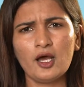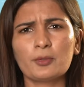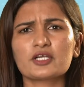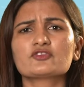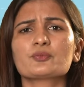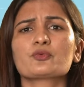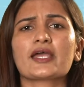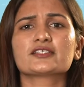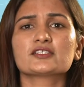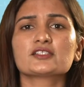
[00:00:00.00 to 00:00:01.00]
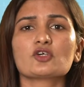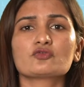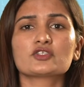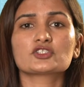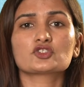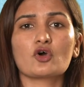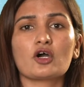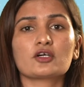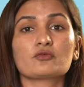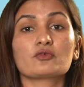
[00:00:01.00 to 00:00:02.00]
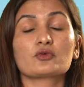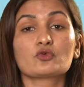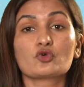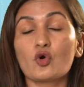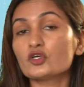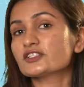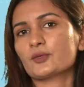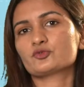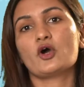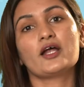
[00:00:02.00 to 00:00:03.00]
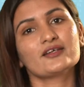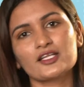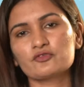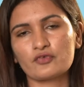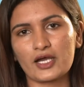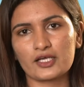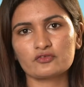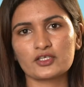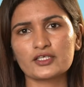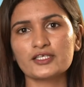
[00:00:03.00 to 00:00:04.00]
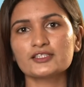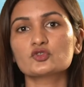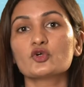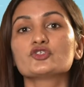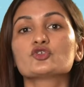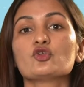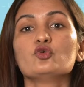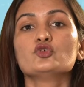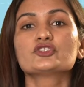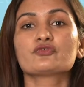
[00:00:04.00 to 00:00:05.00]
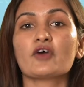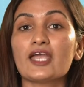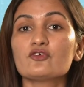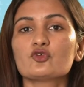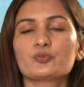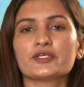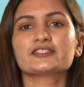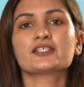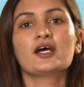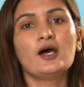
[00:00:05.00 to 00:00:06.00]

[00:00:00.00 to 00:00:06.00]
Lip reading: But if the prices of the stock goes up to 105, then he is going to lose 5 rupees